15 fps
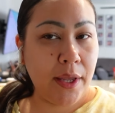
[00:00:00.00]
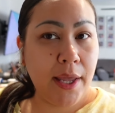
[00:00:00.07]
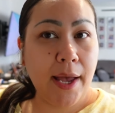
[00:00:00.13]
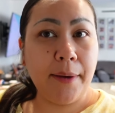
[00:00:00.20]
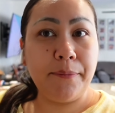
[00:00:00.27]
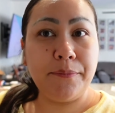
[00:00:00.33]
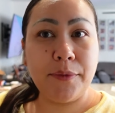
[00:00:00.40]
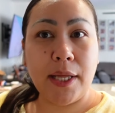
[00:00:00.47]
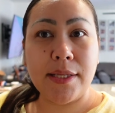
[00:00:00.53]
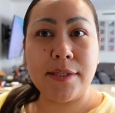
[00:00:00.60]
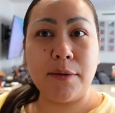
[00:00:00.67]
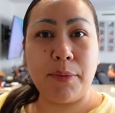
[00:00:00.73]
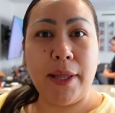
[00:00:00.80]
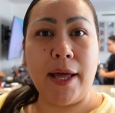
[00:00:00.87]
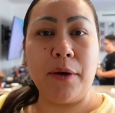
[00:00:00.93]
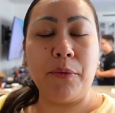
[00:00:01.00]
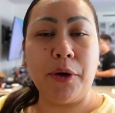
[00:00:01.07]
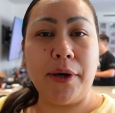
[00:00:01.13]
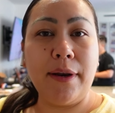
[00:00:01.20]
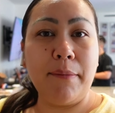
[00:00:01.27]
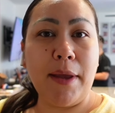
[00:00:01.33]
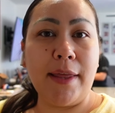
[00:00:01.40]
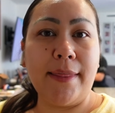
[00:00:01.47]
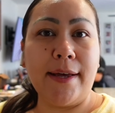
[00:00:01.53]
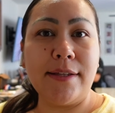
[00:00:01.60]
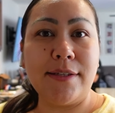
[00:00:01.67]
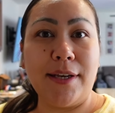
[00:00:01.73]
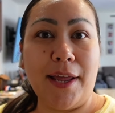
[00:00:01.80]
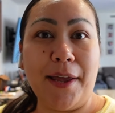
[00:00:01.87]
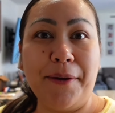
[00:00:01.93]
Yeah, that's the plan. We're gonna make that
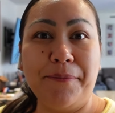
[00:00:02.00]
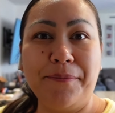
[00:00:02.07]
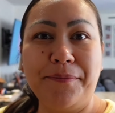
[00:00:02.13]
today.